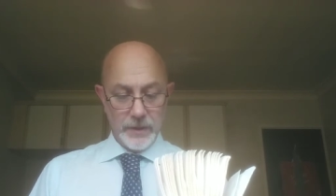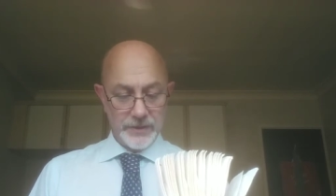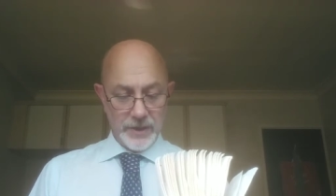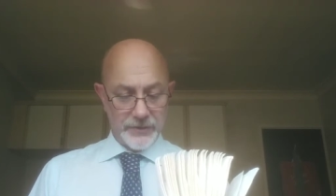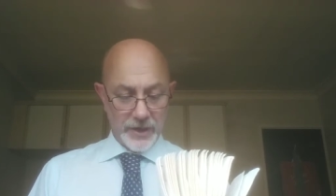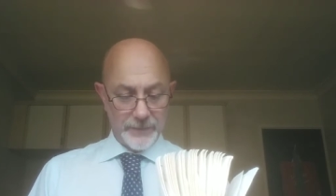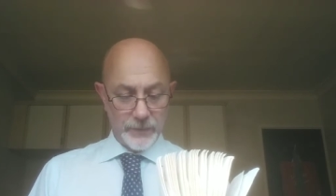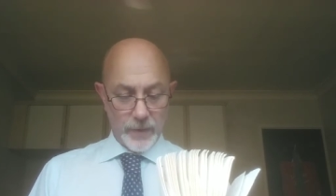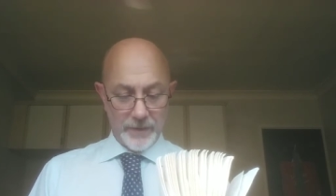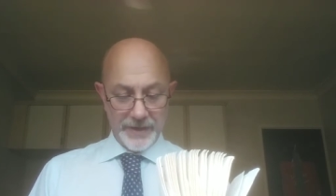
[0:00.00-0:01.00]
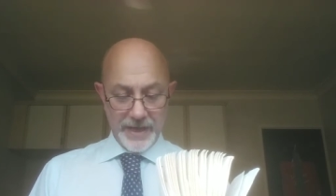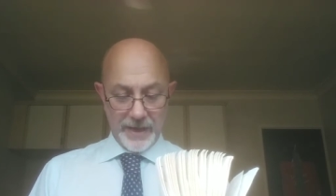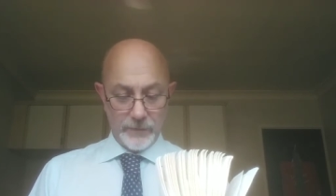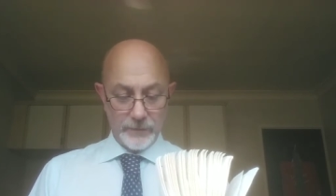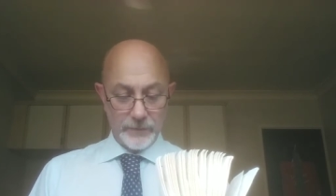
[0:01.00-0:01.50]
There's no time to worry
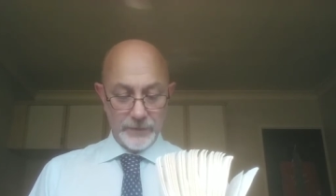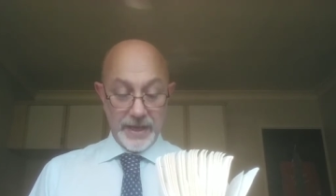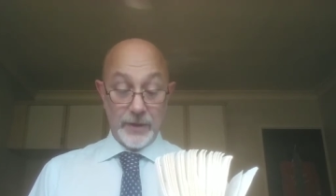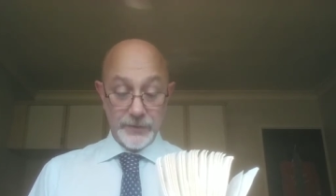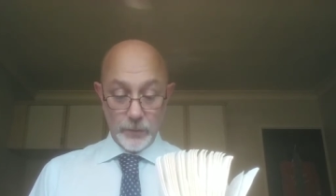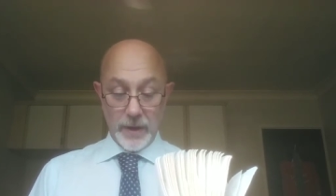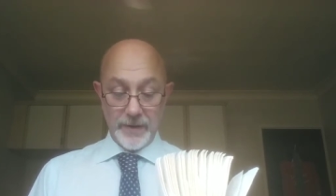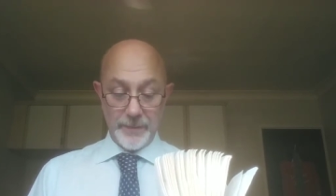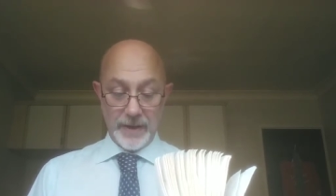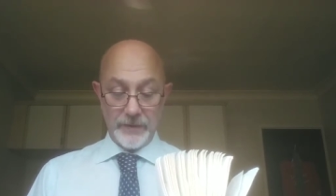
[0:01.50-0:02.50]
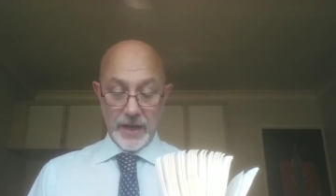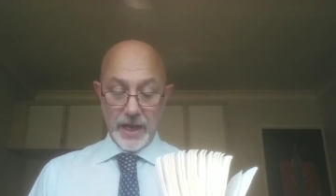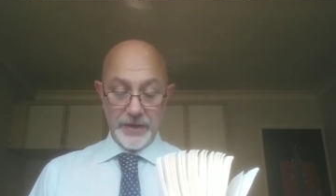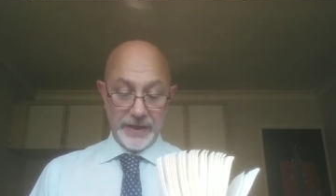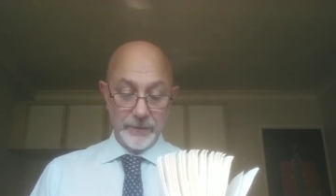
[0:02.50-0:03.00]
now, now to worry about the
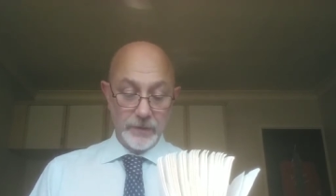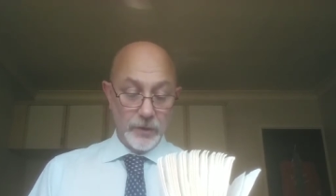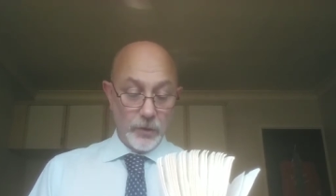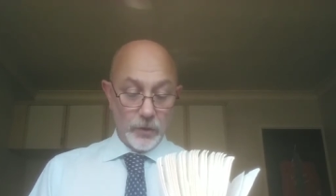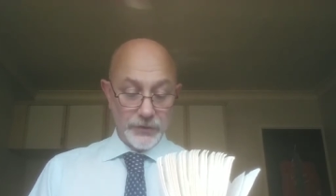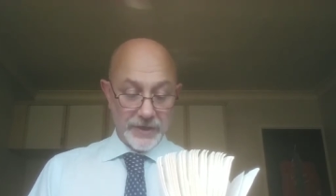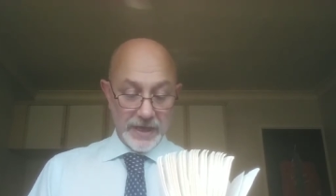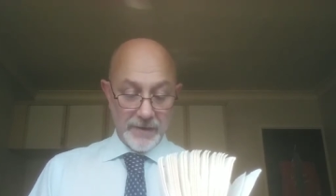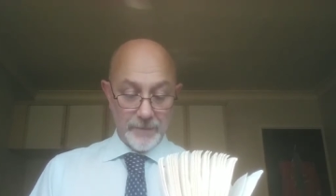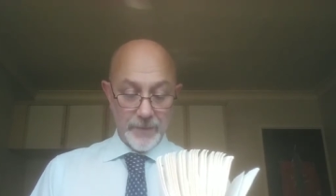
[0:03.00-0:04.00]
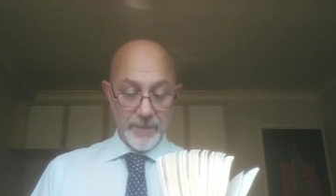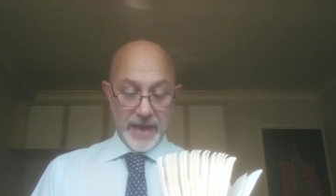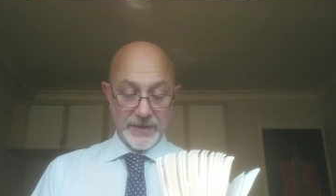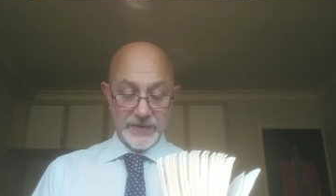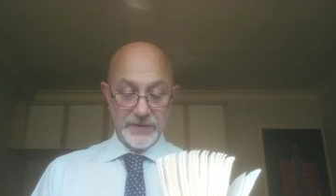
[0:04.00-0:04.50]
honey or to clear up the
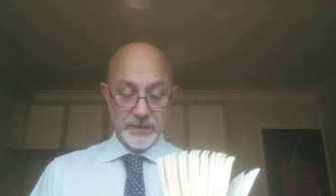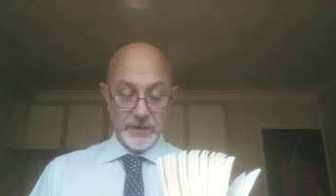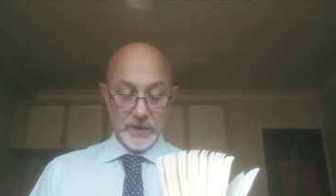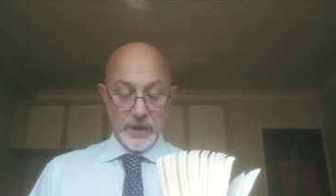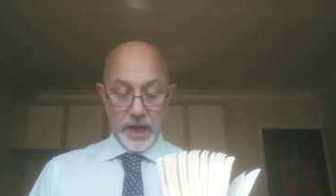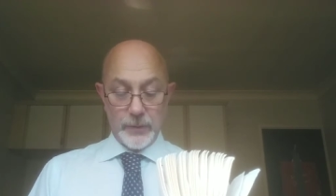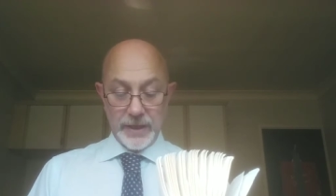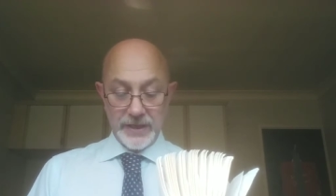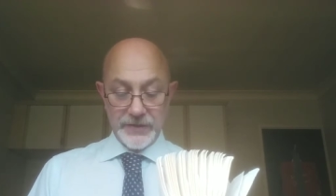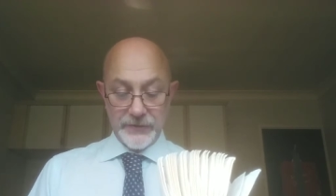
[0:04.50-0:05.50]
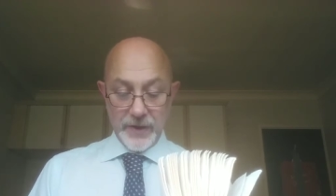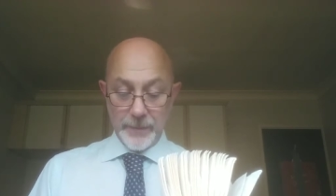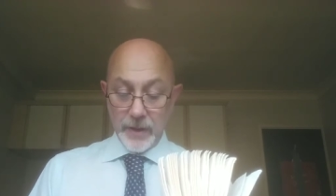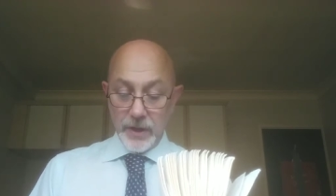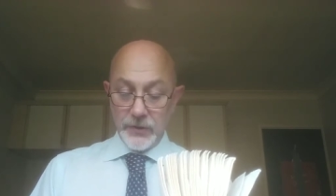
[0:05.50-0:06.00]
mess. I quickly
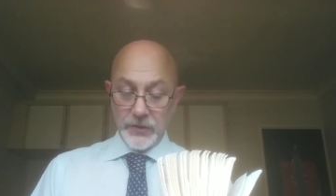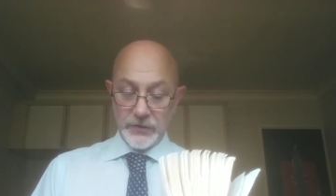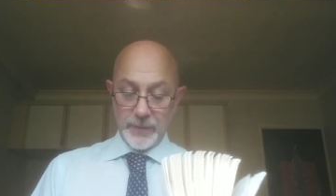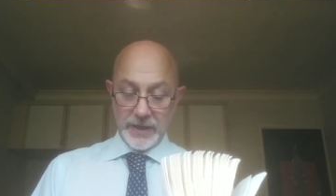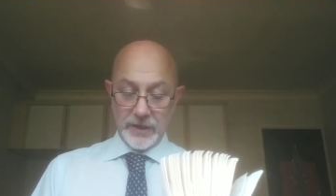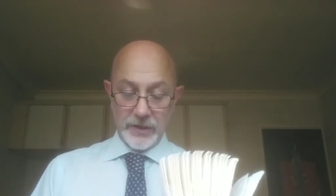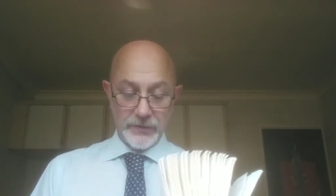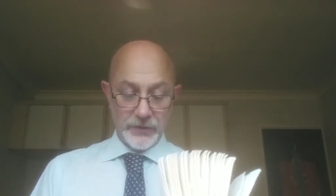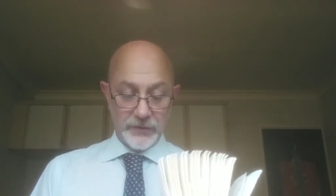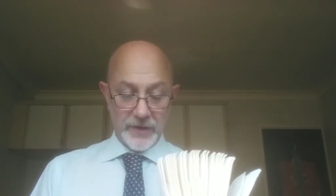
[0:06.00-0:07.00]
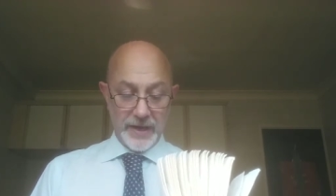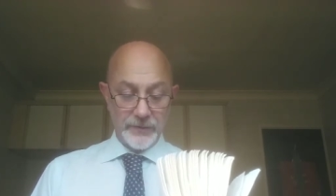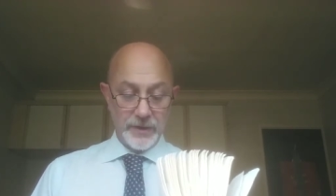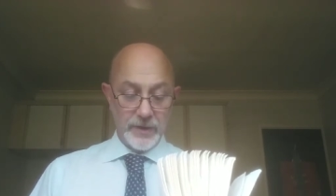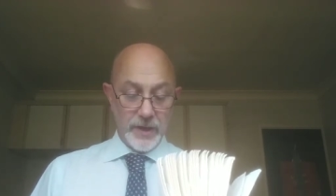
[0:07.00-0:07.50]
strip Toss my clothes on the
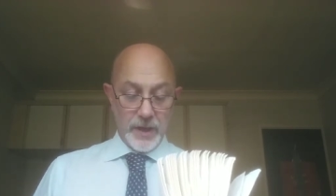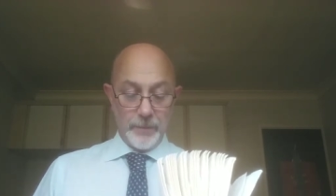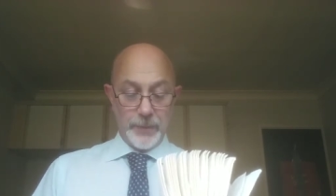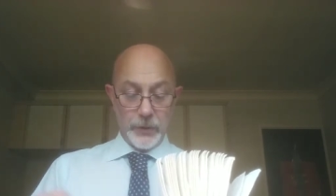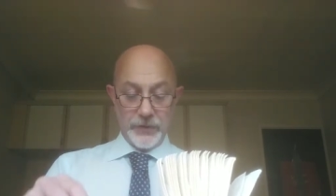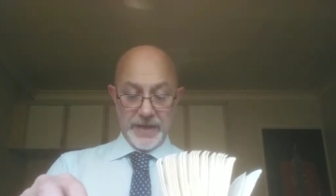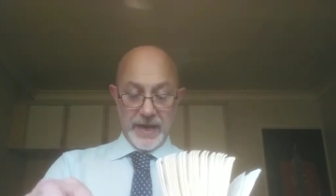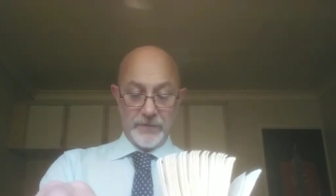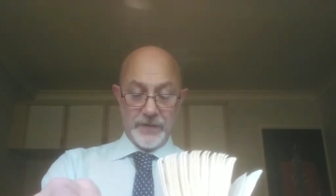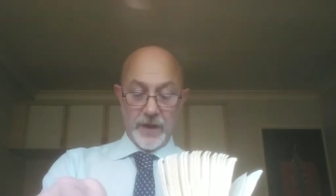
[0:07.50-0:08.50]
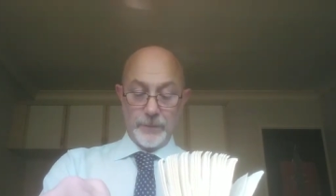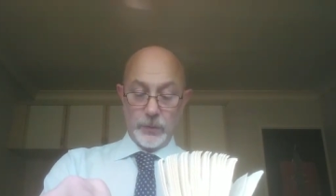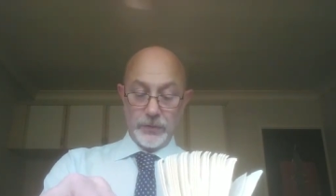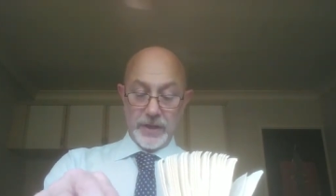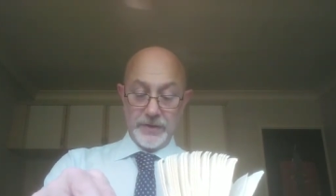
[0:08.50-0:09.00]
ground, and put on the outfit I
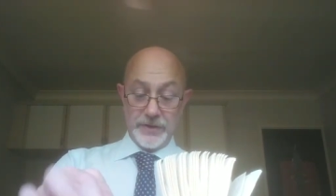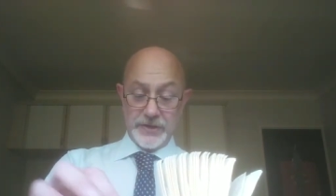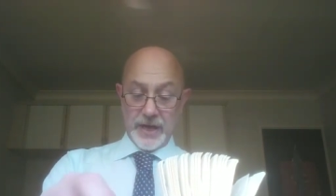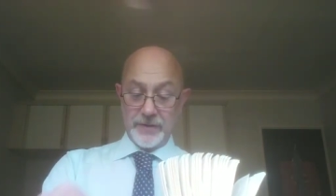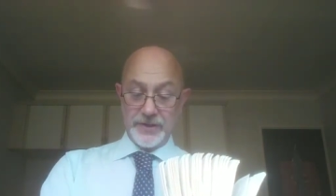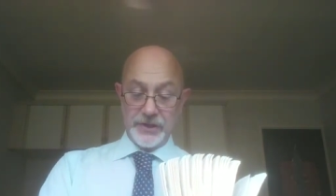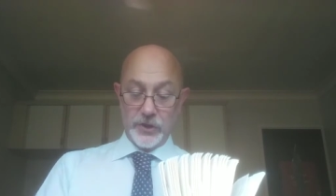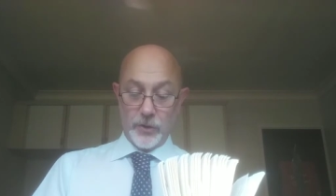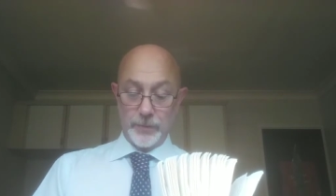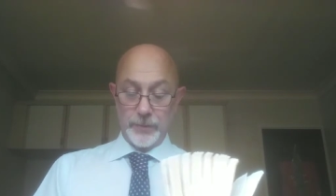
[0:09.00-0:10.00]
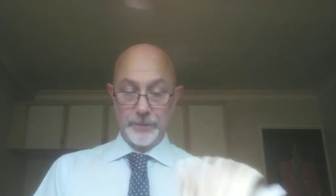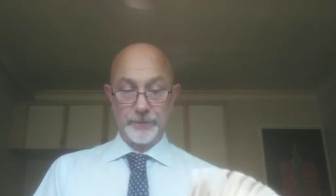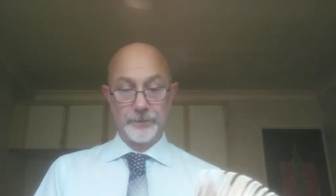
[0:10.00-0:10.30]
bought at the charity shop.